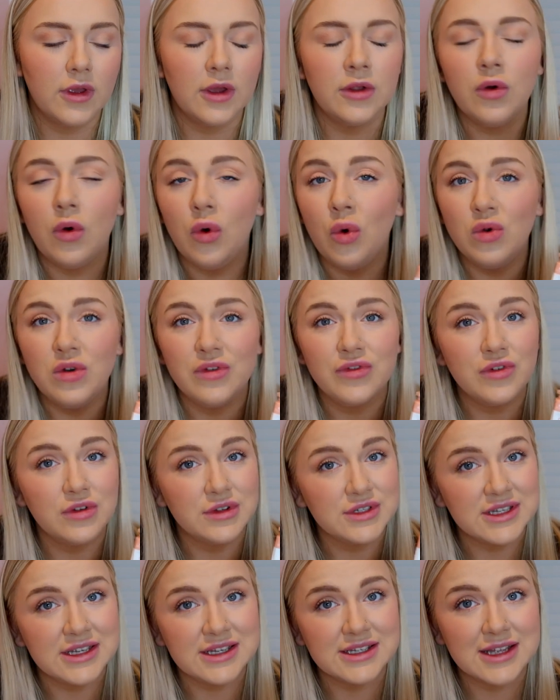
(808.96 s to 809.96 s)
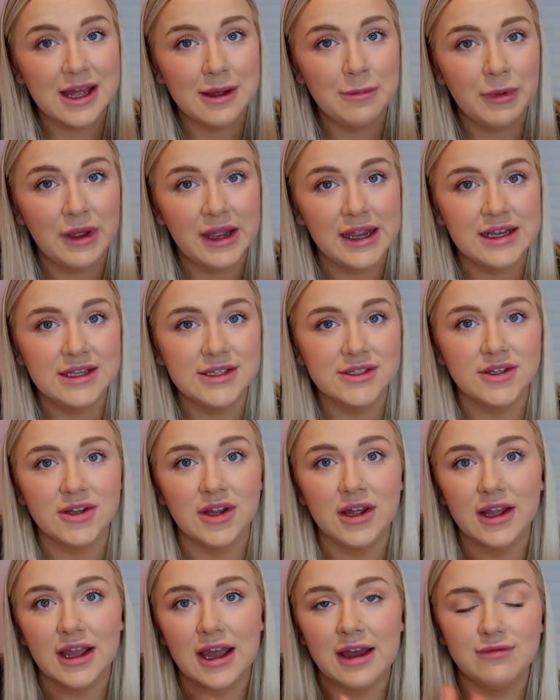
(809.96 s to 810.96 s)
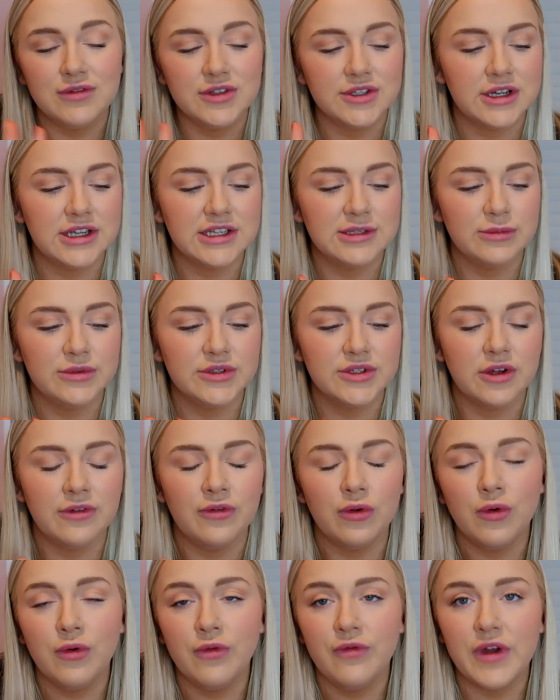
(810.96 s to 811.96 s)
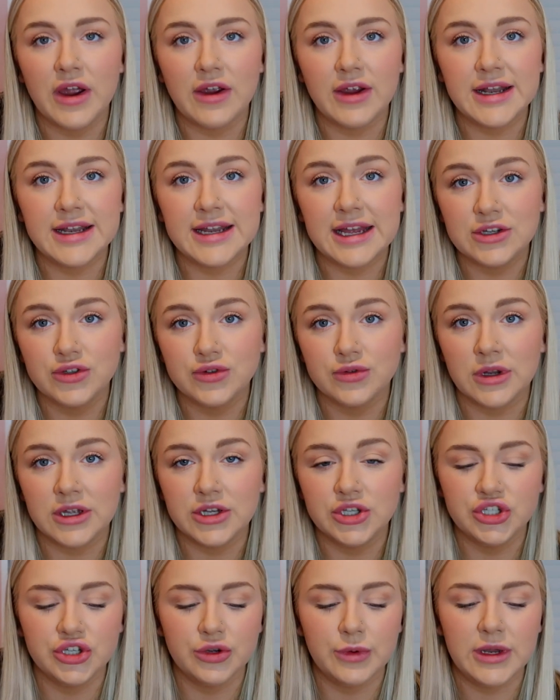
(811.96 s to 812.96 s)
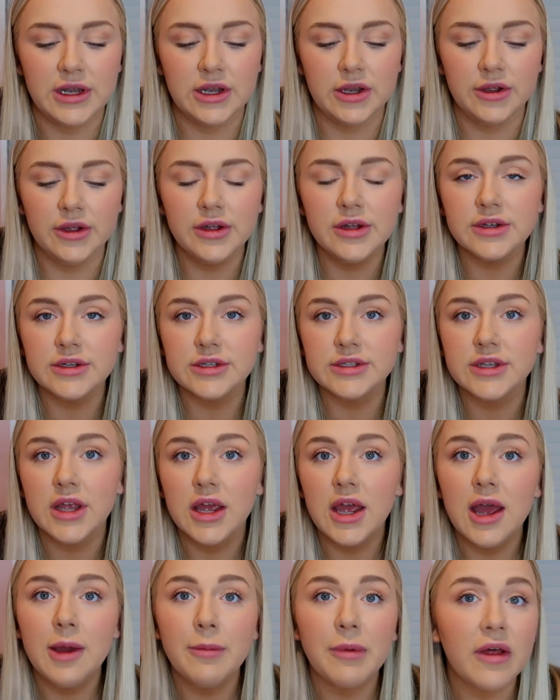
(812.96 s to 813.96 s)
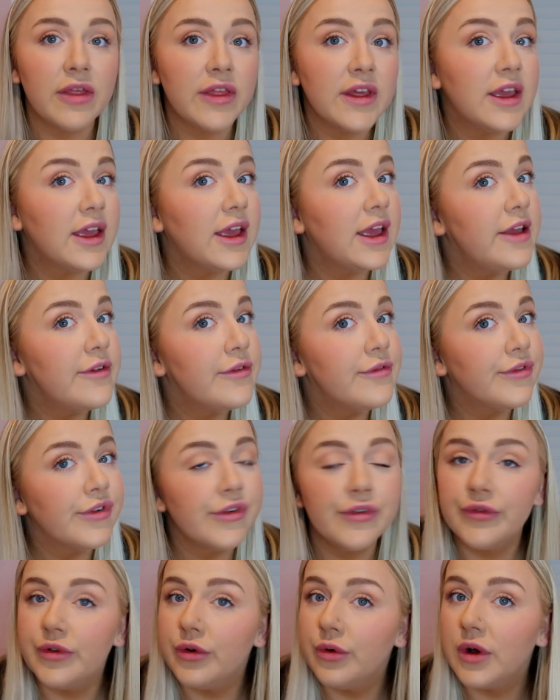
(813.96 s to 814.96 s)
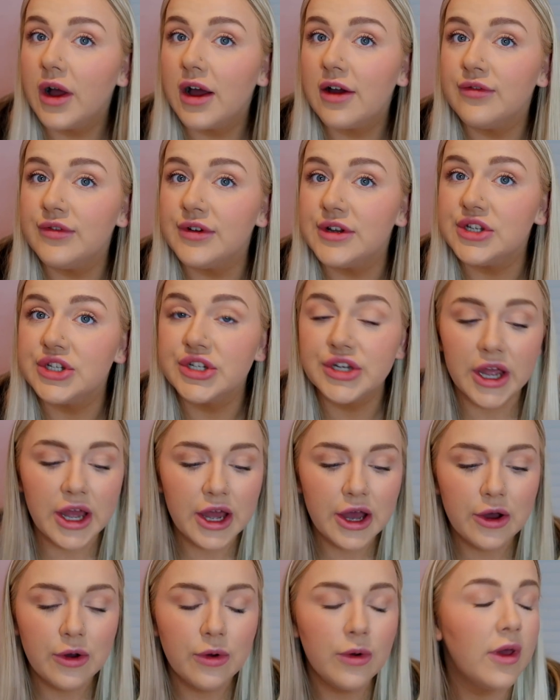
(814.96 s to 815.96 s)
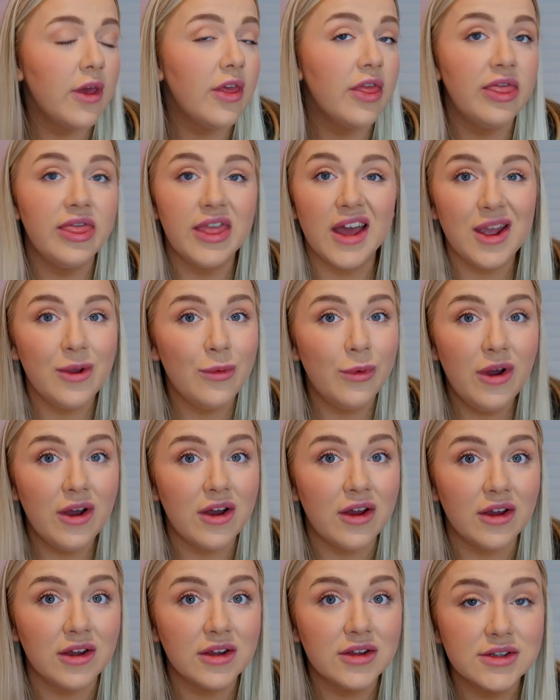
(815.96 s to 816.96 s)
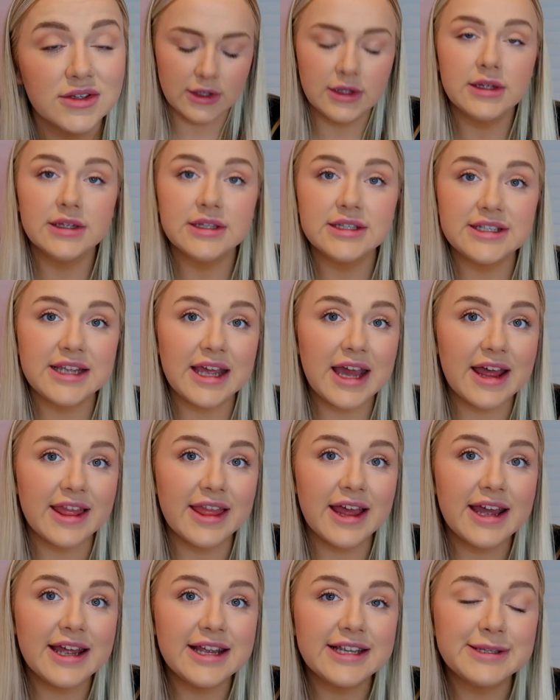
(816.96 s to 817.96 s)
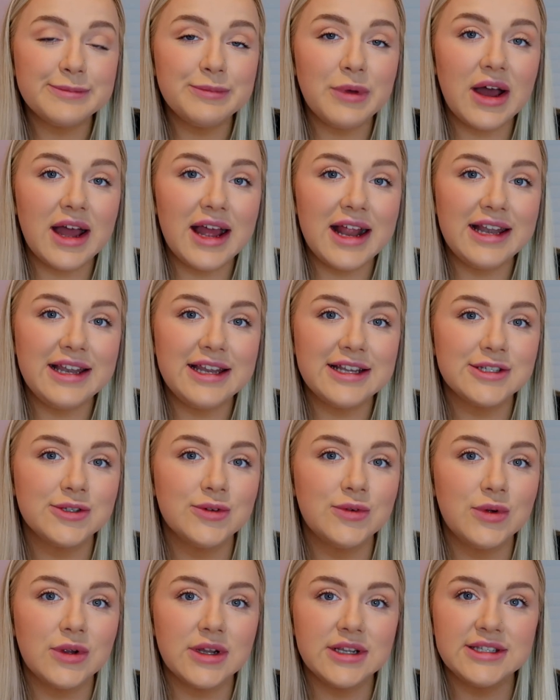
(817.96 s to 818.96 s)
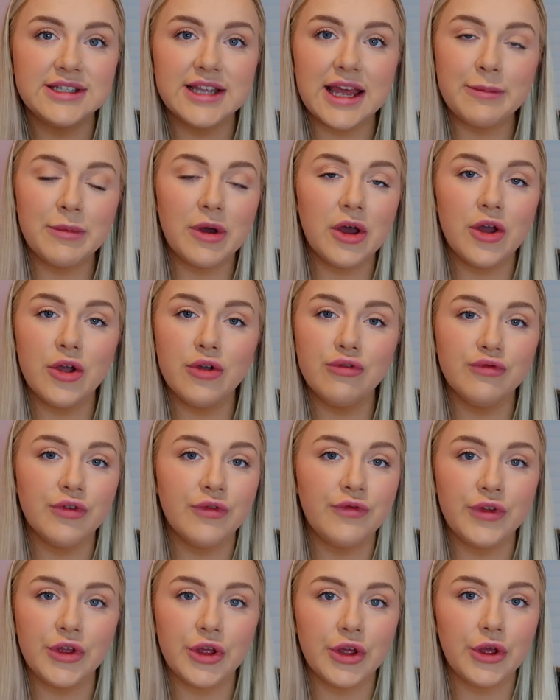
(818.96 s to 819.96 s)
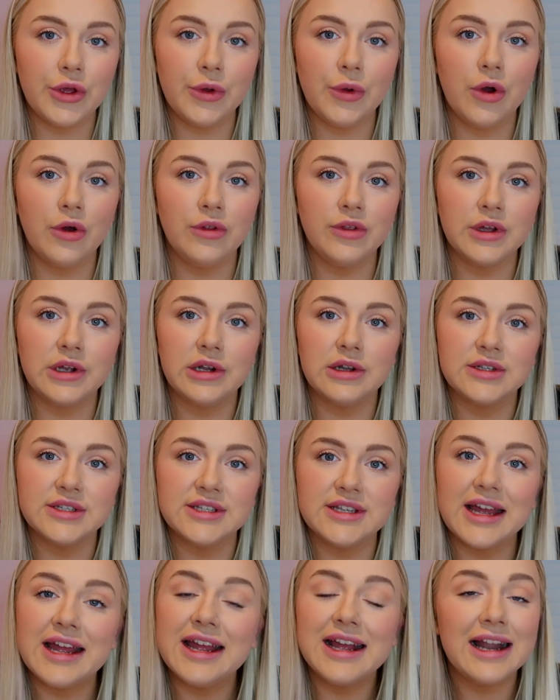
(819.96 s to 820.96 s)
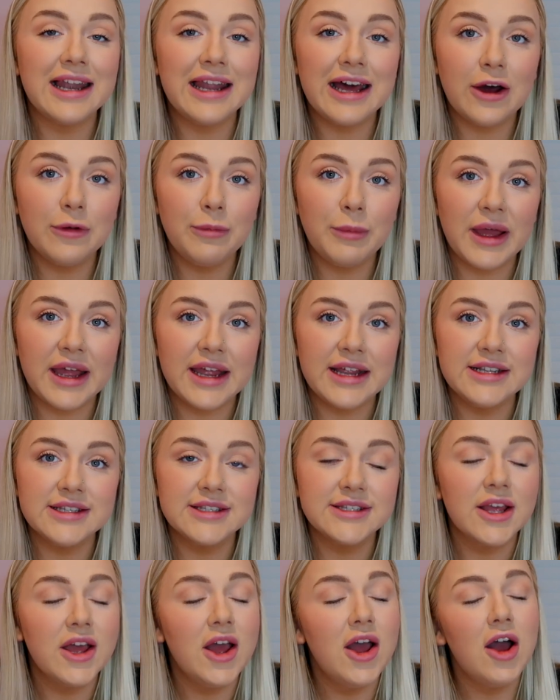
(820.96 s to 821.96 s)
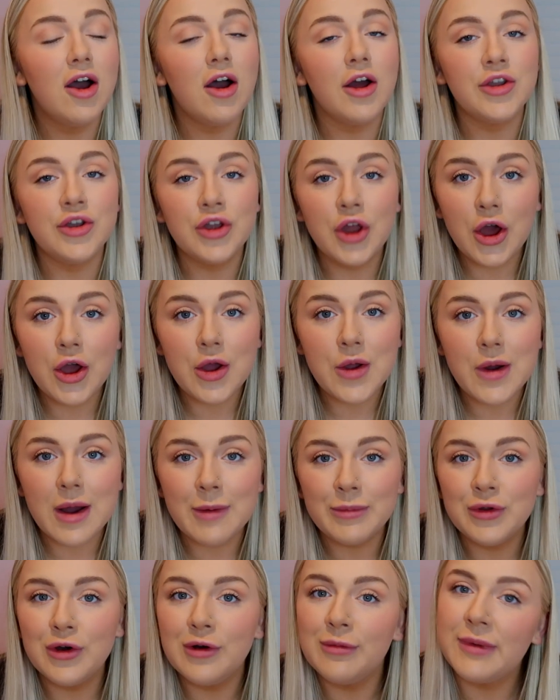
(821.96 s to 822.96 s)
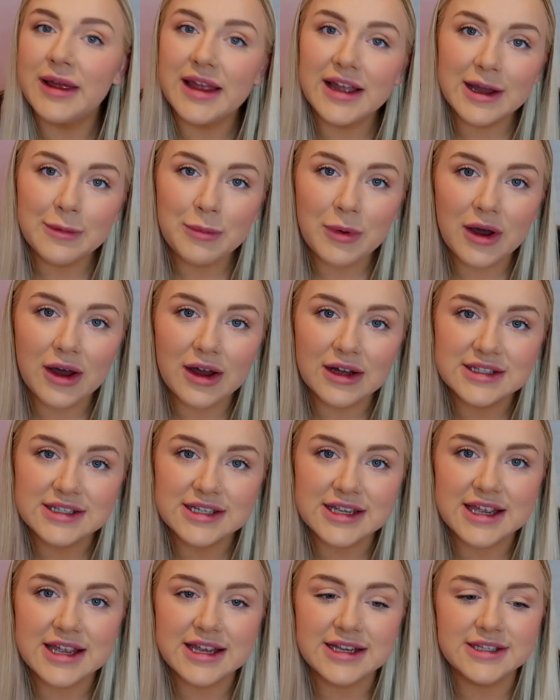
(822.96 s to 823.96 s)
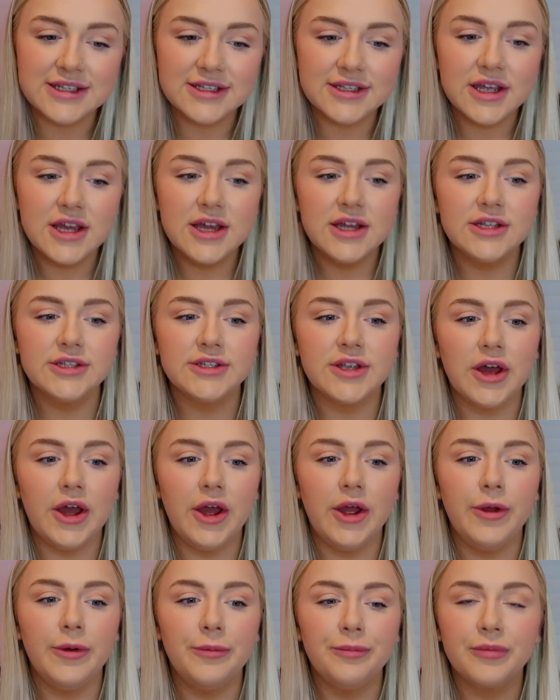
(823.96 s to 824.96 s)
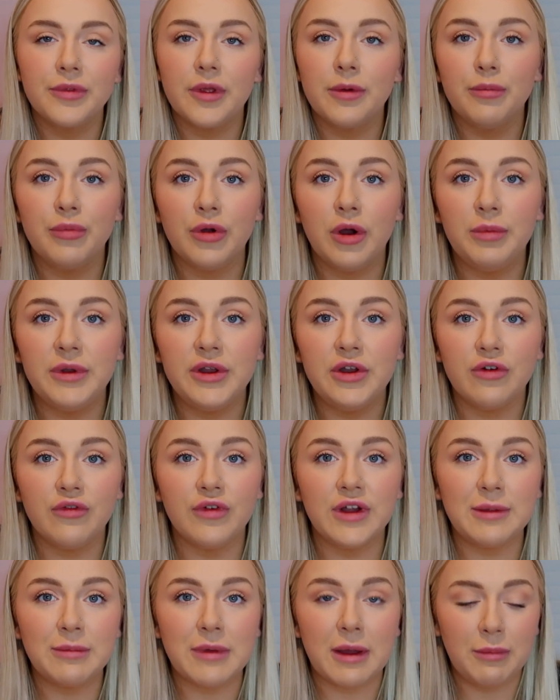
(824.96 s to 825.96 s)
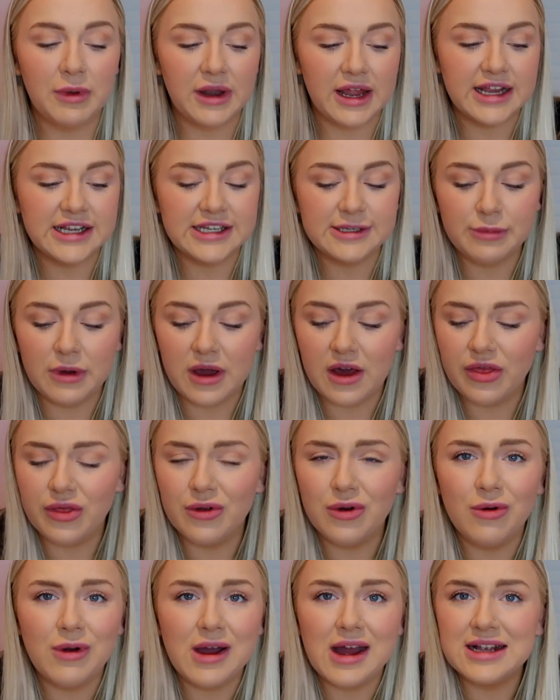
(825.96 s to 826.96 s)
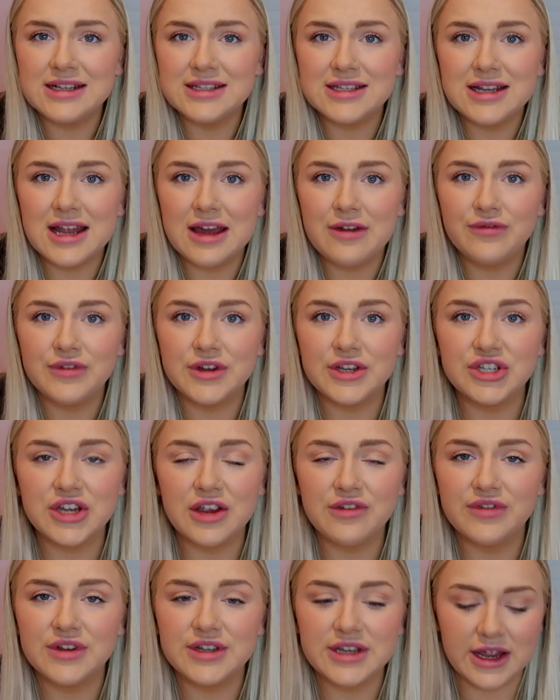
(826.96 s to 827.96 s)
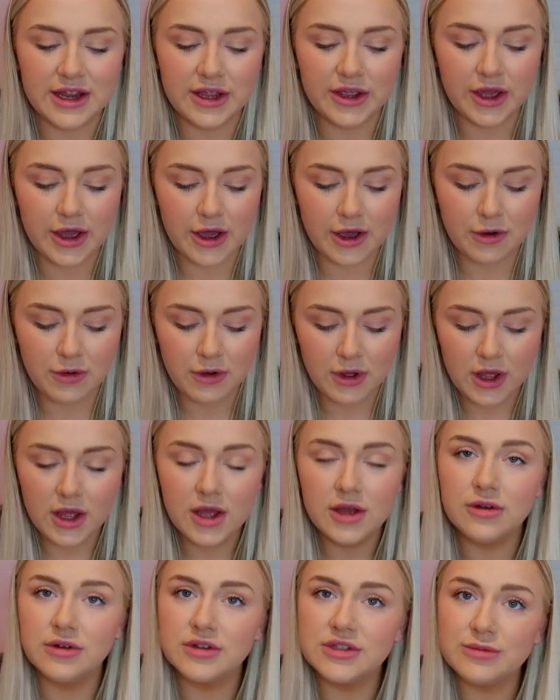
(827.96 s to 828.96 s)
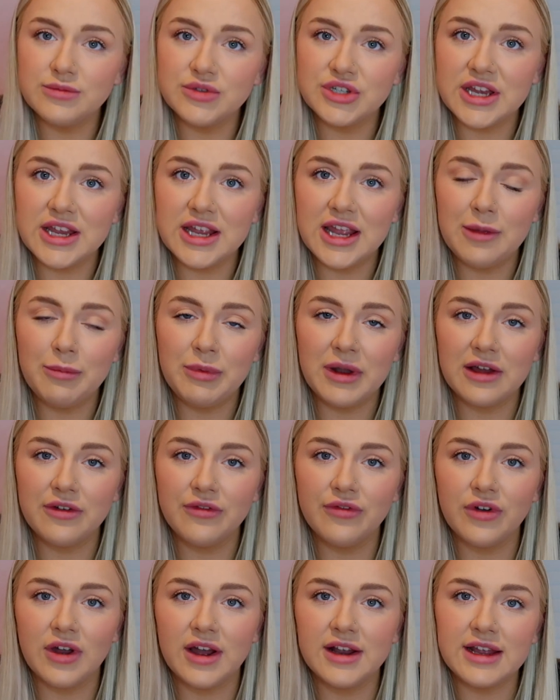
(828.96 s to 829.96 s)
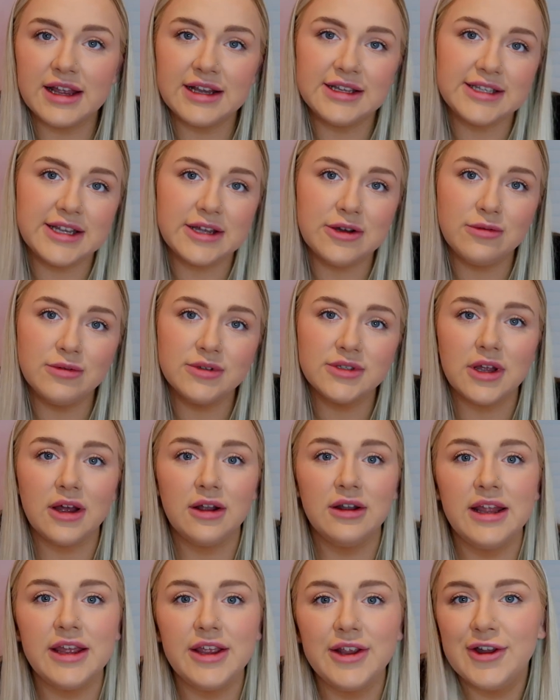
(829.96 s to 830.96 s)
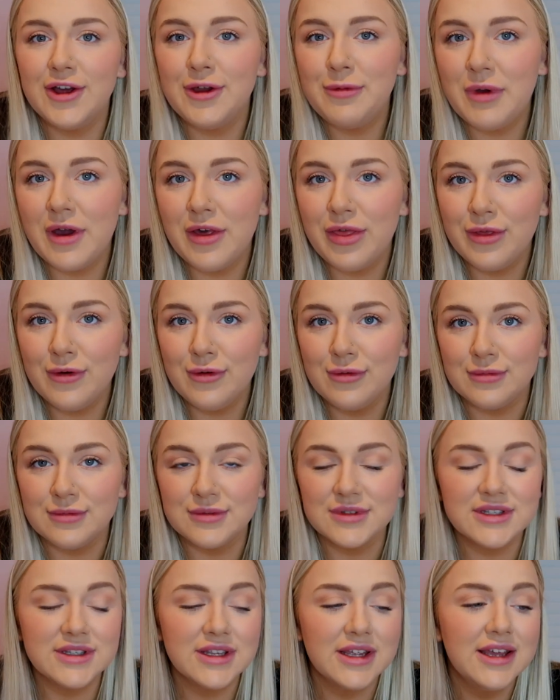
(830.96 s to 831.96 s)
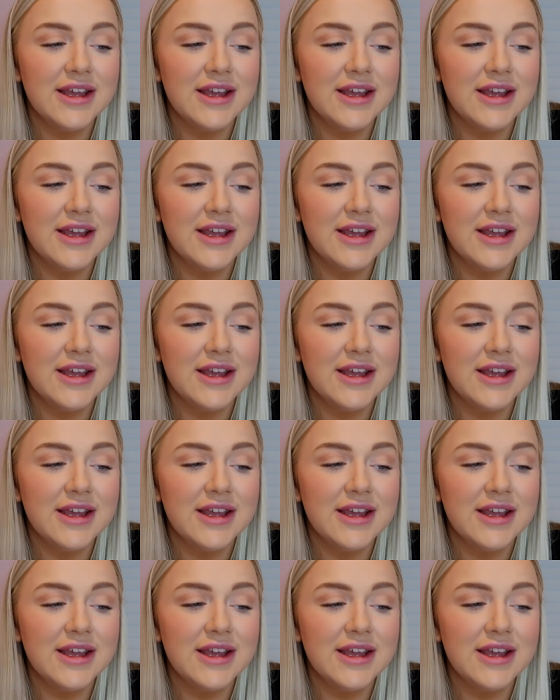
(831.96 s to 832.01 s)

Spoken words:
And all of Glossier's campaigns and like advertisements are all very natural, like dewy looks. But I think even for a full coverage girl, they work. So yeah, that is my little demo review on the Glossier cloud paints. I know I'm not a makeup artist, so probably not really my place, but I thought as an average everyday girl, got some cheeky Black Friday deals, I'll let you know my thoughts.